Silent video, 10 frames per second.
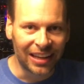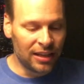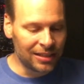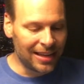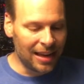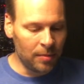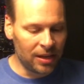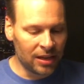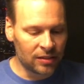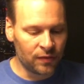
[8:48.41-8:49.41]
This game
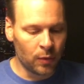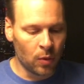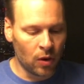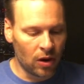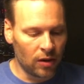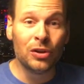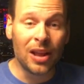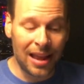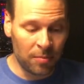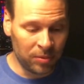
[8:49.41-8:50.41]
is for 2
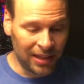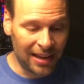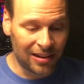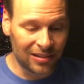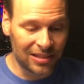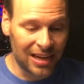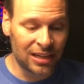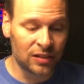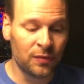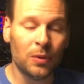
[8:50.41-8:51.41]
to 8 players,
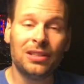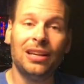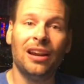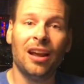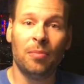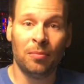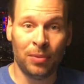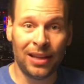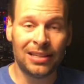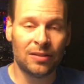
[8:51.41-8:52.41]
ages 14 and up, and
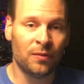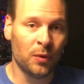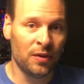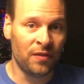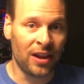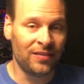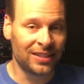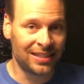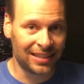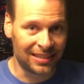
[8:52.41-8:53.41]
plays in 45 to
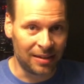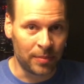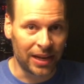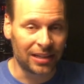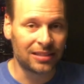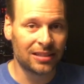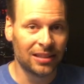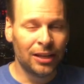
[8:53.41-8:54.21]
60 minutes.